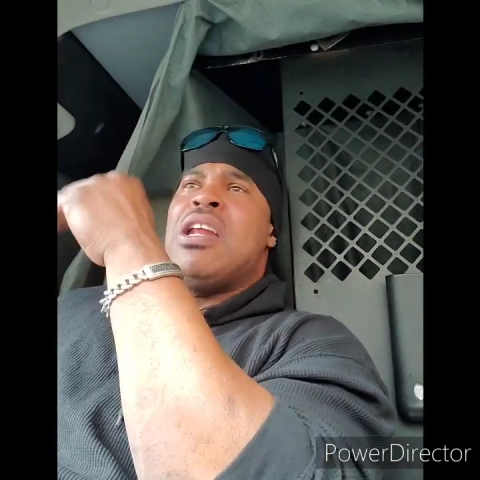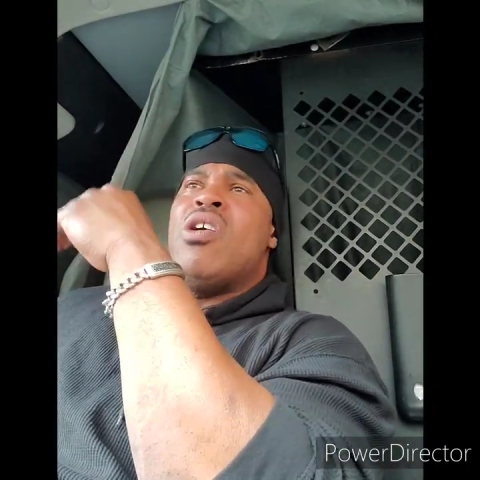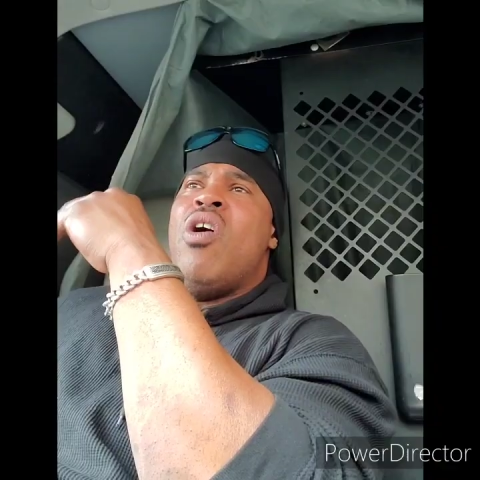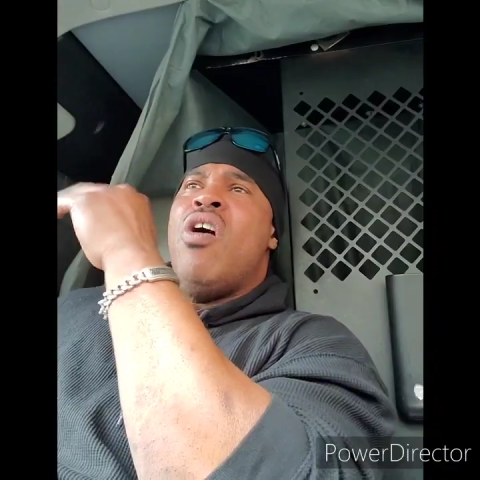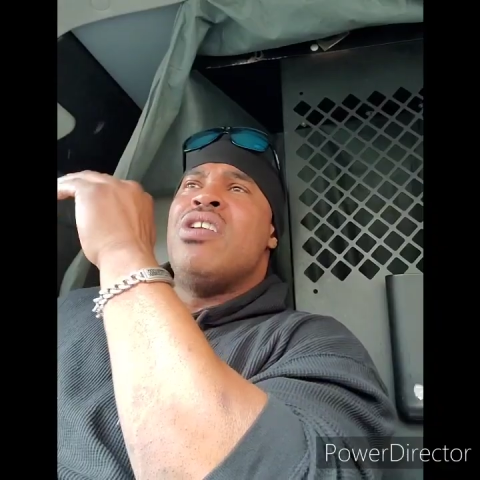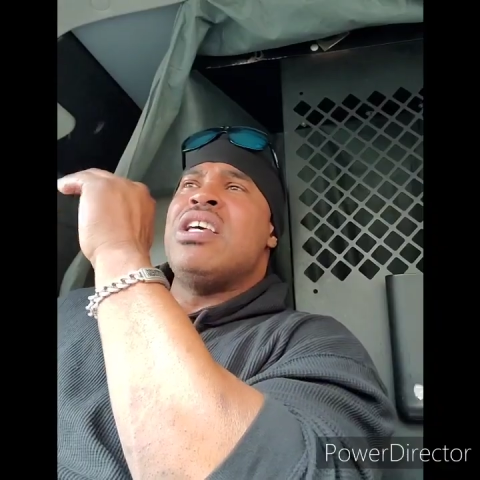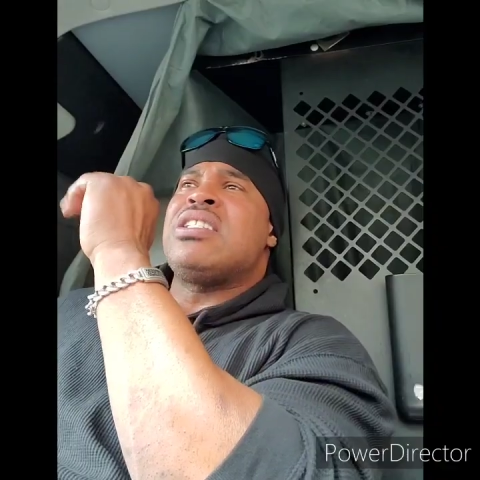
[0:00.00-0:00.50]
and
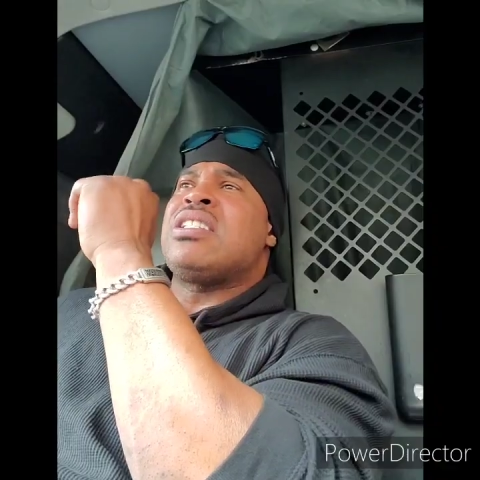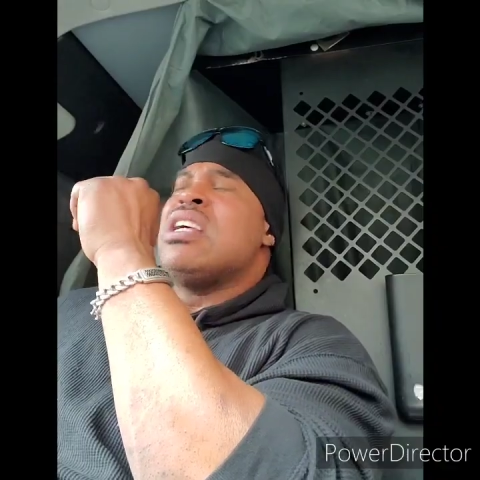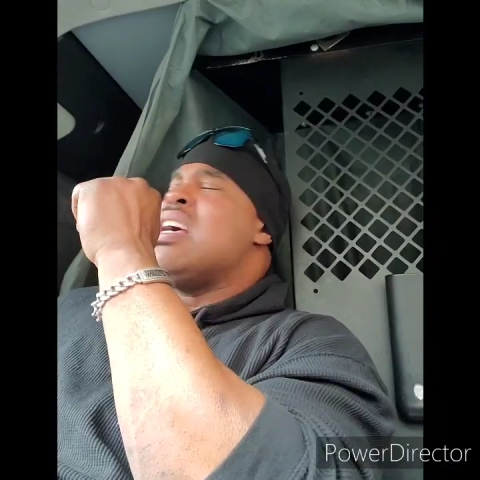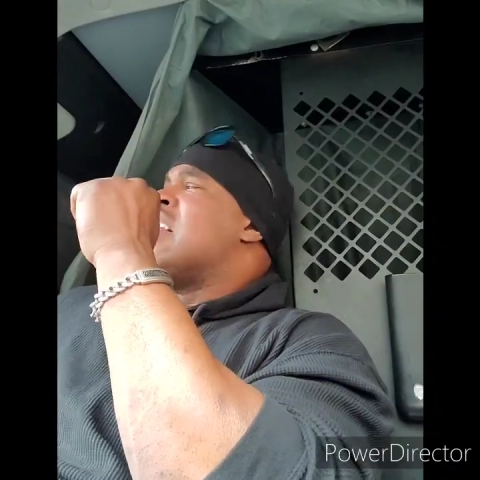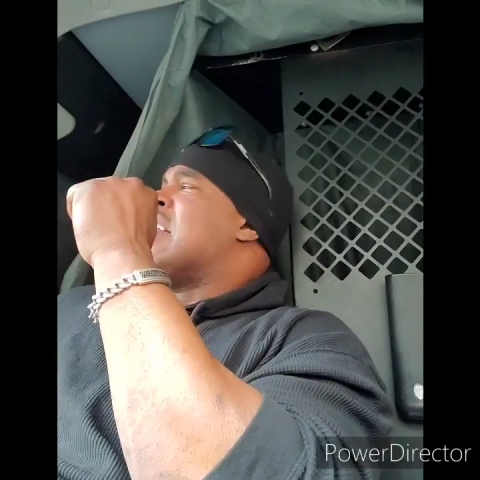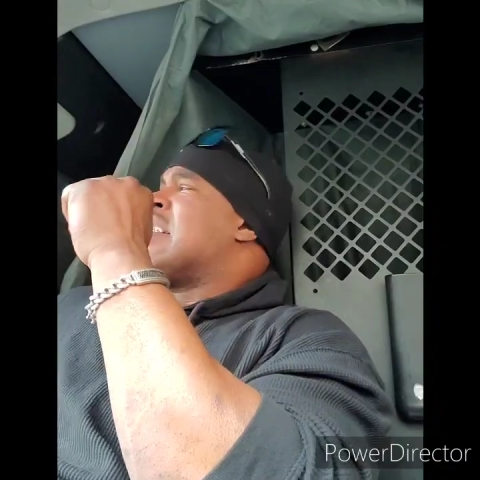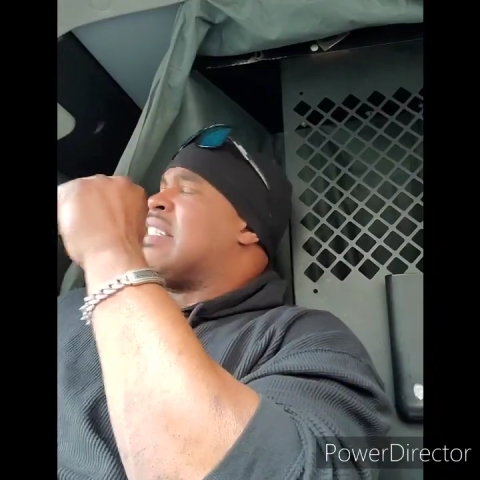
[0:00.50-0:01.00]
all this
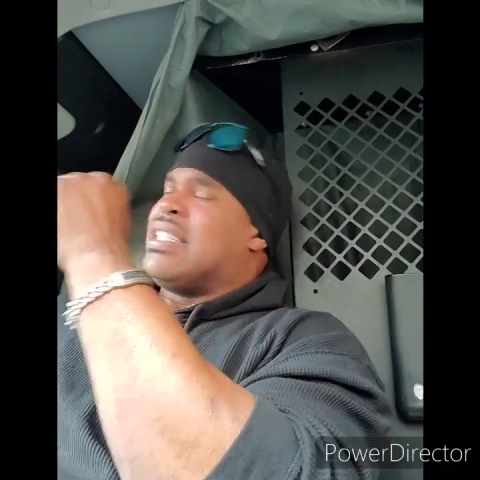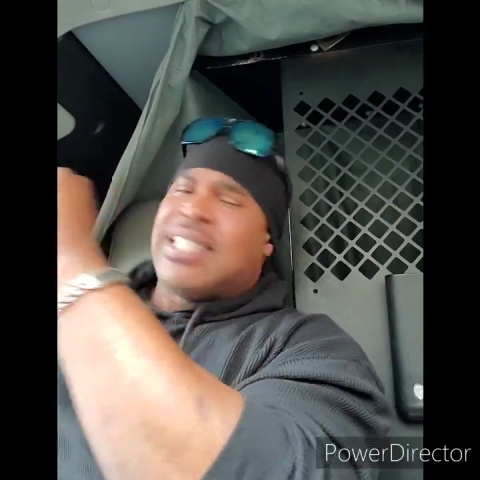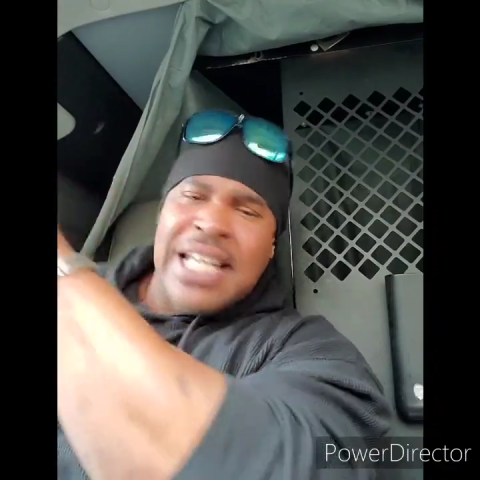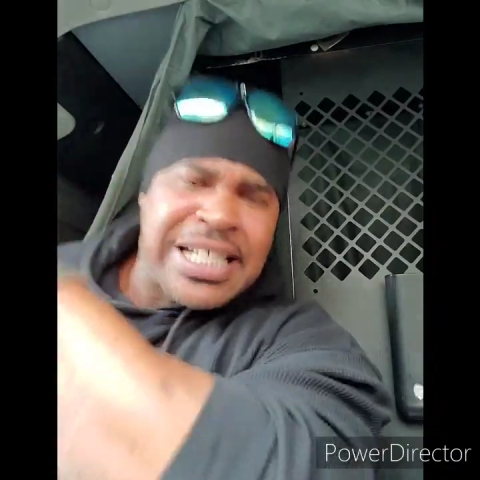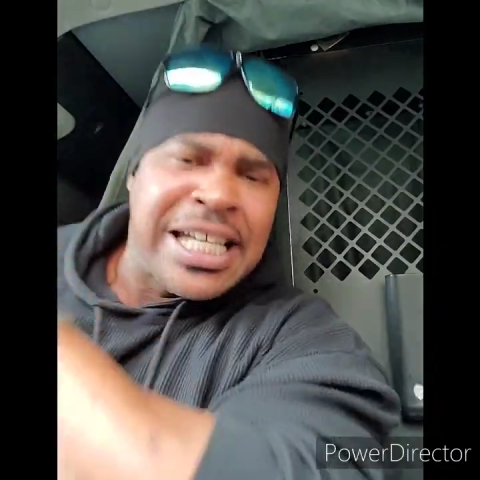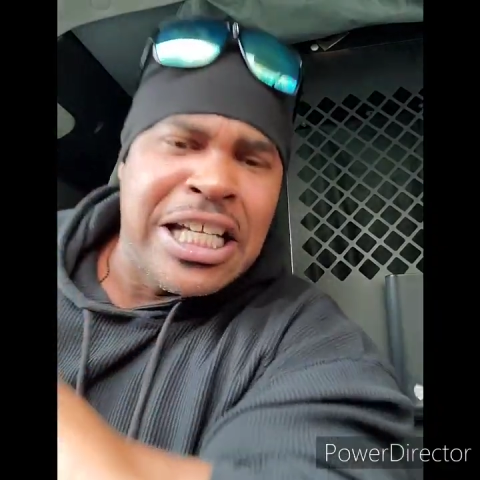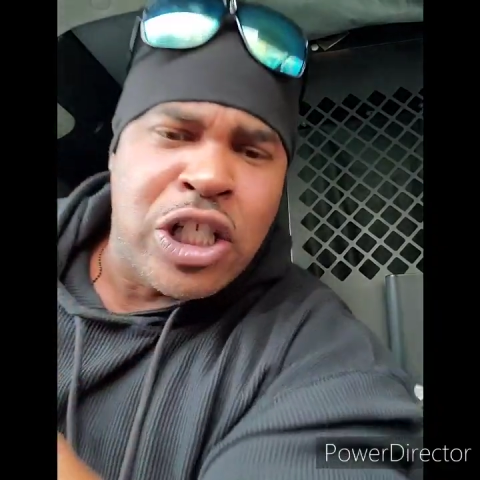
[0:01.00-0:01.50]

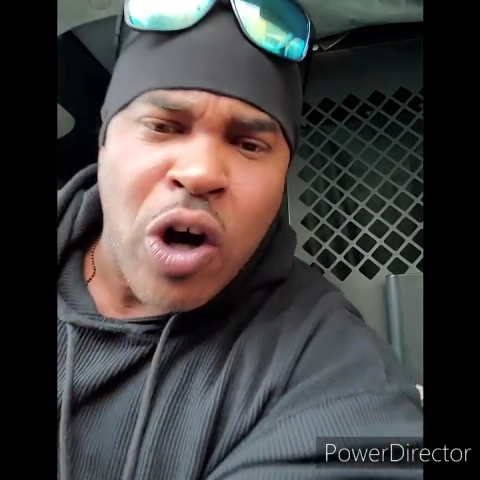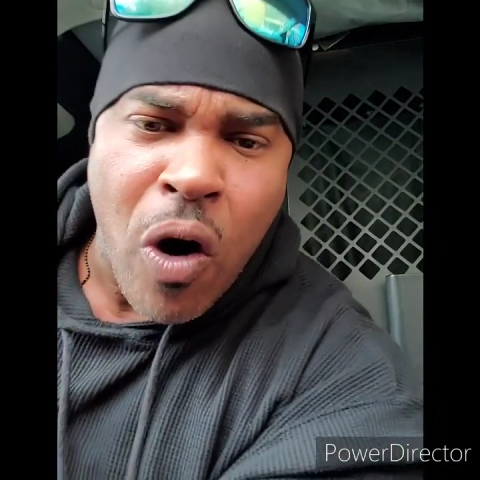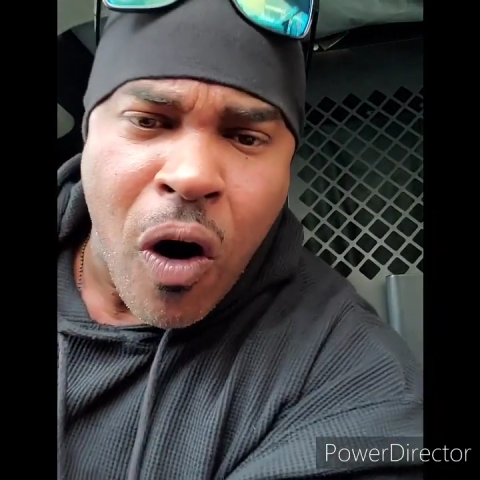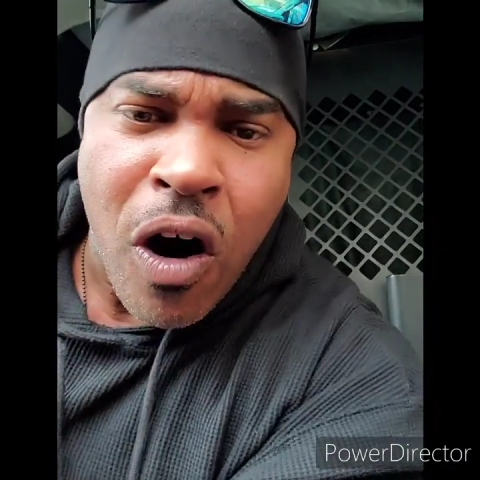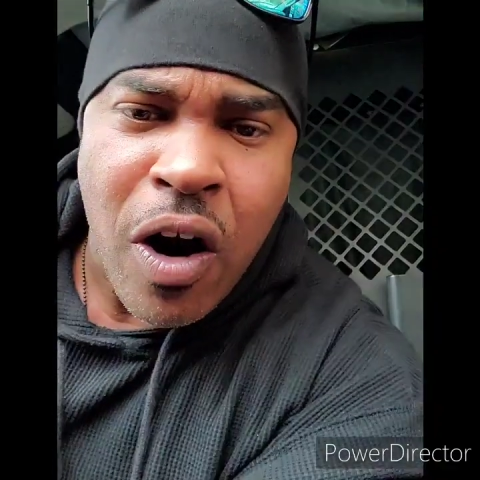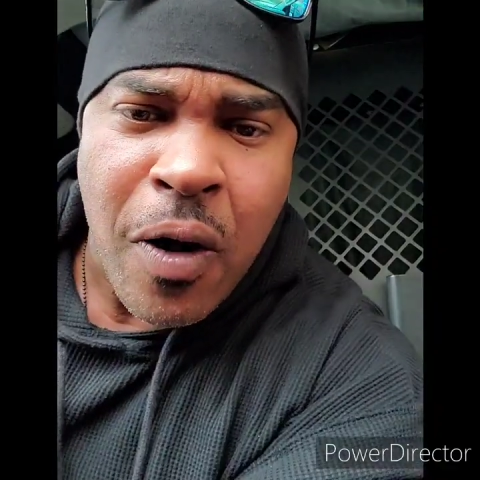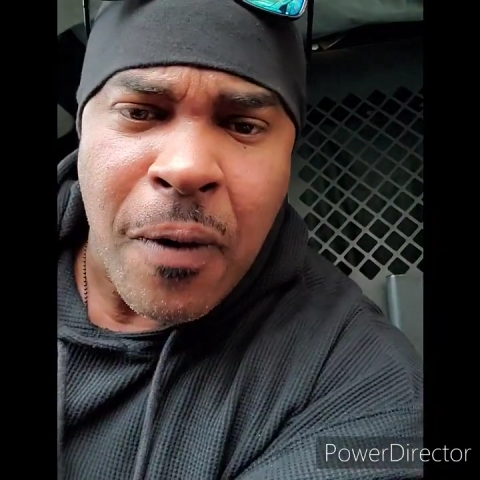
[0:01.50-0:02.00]
sissy
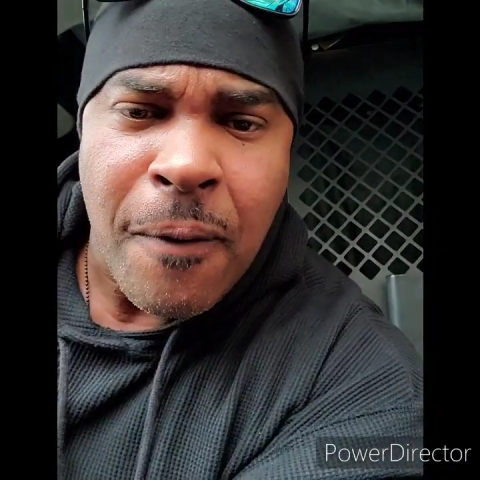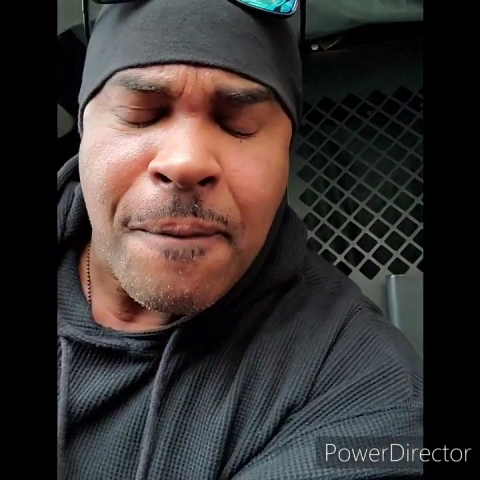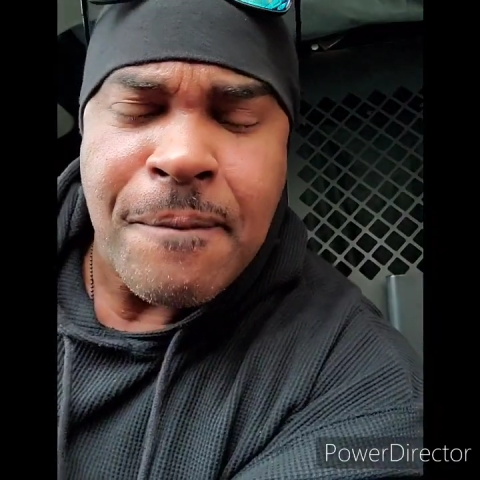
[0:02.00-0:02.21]
talk